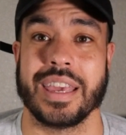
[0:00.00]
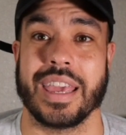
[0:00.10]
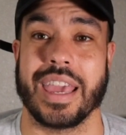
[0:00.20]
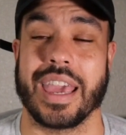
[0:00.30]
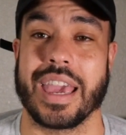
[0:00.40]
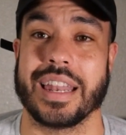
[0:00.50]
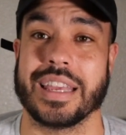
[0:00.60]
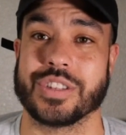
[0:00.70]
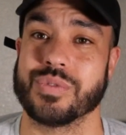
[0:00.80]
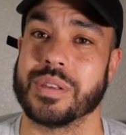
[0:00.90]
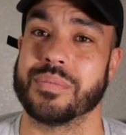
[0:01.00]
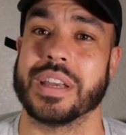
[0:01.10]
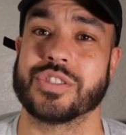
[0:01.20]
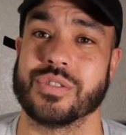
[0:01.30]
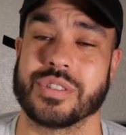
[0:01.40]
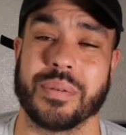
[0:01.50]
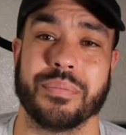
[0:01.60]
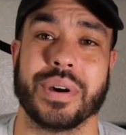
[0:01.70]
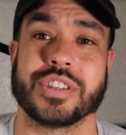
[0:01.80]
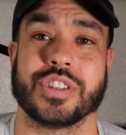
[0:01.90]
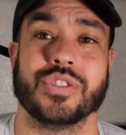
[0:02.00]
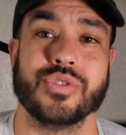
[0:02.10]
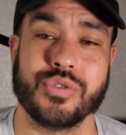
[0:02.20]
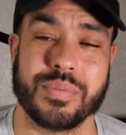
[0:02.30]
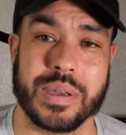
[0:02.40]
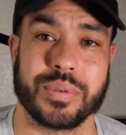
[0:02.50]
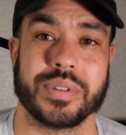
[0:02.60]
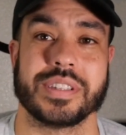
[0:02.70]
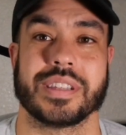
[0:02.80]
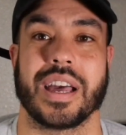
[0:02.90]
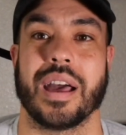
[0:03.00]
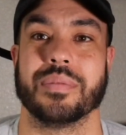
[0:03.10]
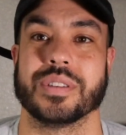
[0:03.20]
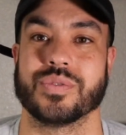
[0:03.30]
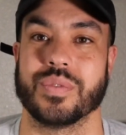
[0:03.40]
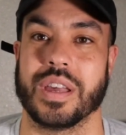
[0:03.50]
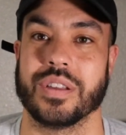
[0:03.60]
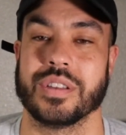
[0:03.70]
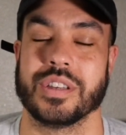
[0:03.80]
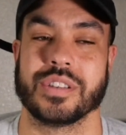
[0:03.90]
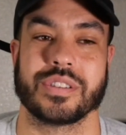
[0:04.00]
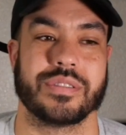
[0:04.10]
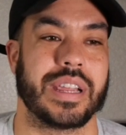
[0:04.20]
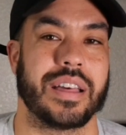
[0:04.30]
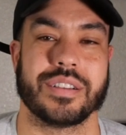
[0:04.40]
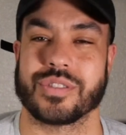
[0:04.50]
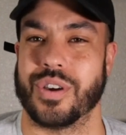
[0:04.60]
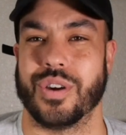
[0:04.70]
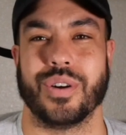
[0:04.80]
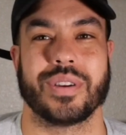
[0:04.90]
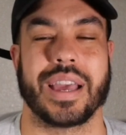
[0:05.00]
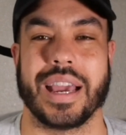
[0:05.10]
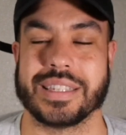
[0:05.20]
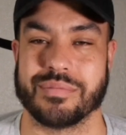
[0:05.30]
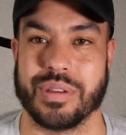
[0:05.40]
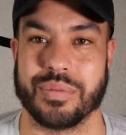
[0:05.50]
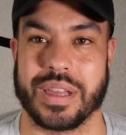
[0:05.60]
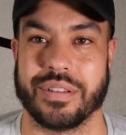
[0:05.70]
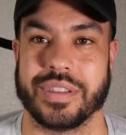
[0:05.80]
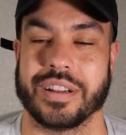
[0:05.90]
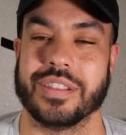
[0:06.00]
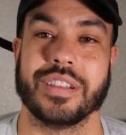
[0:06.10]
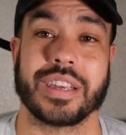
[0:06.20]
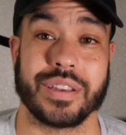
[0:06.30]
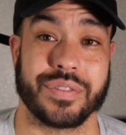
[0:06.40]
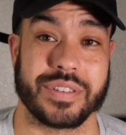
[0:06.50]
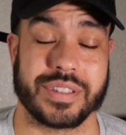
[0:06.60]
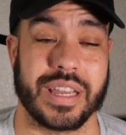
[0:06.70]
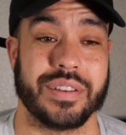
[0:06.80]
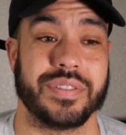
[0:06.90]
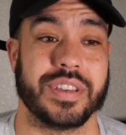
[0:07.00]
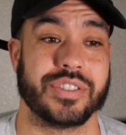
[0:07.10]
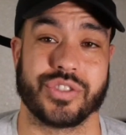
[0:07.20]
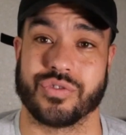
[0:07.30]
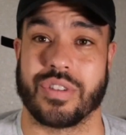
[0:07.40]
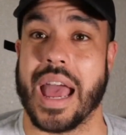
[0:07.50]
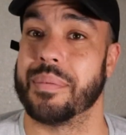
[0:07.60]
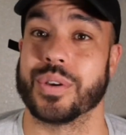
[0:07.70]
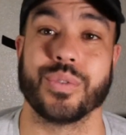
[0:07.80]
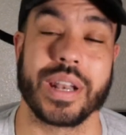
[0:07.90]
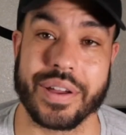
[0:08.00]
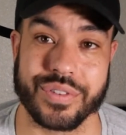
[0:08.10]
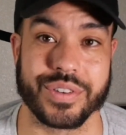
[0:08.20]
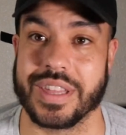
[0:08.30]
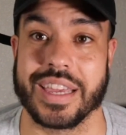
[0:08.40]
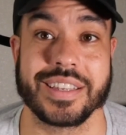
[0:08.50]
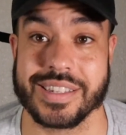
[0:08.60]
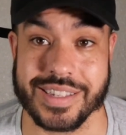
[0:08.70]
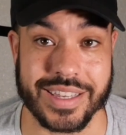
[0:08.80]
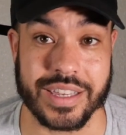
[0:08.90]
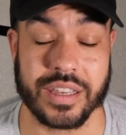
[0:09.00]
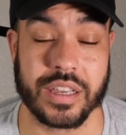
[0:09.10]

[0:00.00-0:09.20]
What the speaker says: And it's really introduced a bunch of new people into the hobby as well. So now there's all kinds of people out there looking for stuff and just grabbing whatever they see.